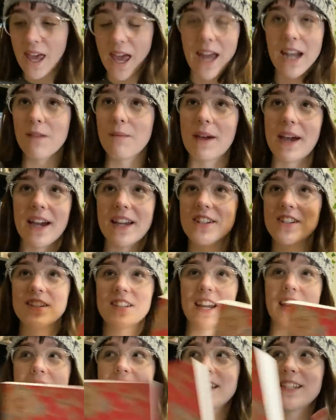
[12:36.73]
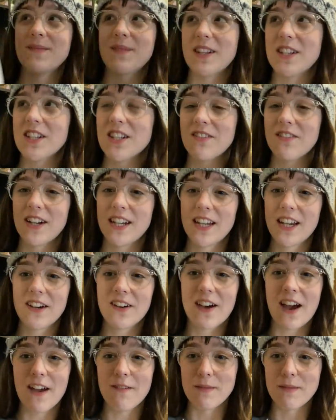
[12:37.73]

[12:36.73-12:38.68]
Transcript: anyway, I just I had to mention it right now.